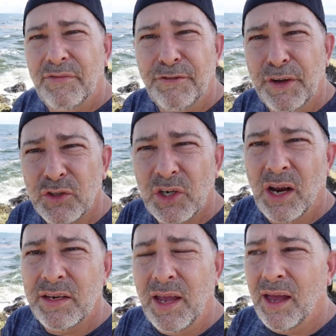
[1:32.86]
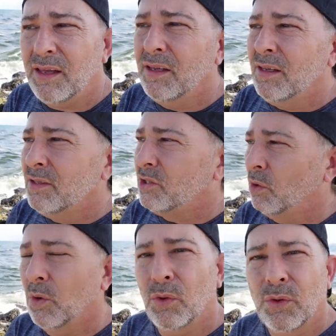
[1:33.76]
the filter on yet,
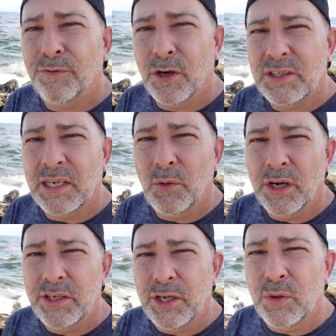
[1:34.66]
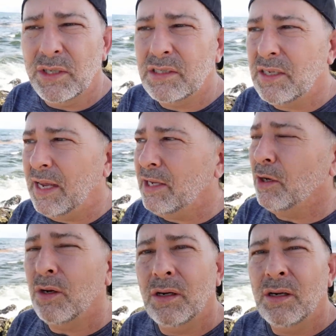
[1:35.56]
so the first thing you want to do is take
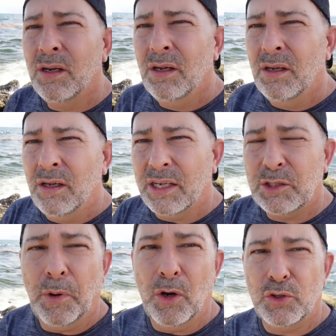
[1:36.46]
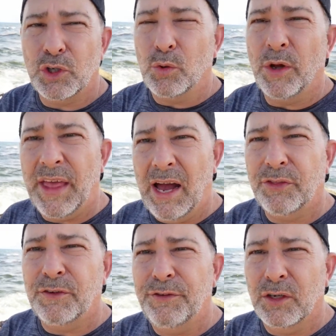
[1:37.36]
your exposure without
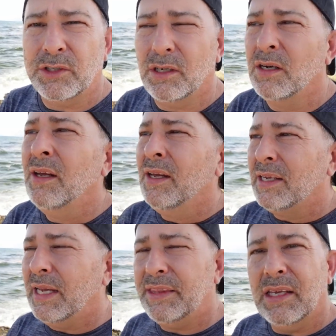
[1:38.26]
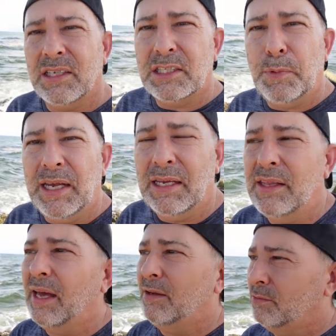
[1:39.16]
the filter, get the speed
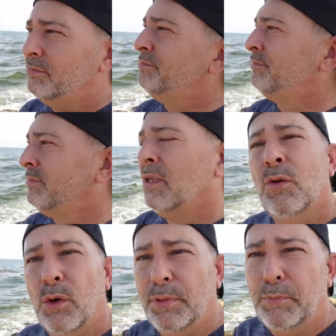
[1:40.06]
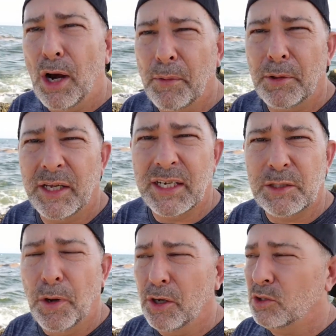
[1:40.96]
that would be properly
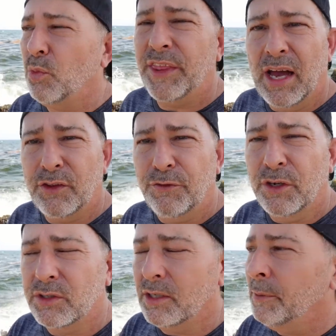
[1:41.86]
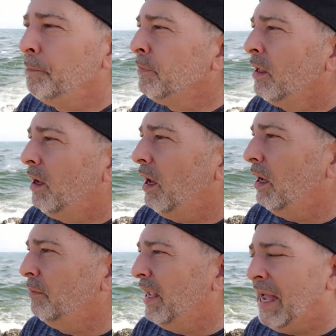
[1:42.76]
exposed without the filter.
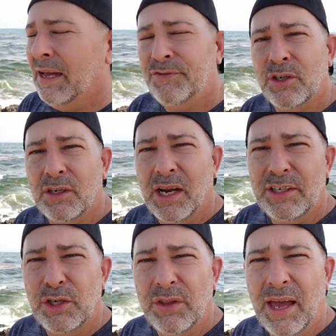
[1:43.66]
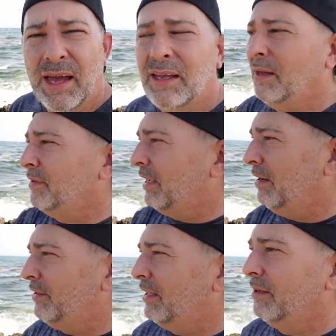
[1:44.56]
Um, after I do that, I'm gonna get
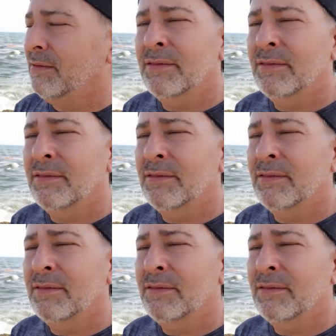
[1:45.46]
everything,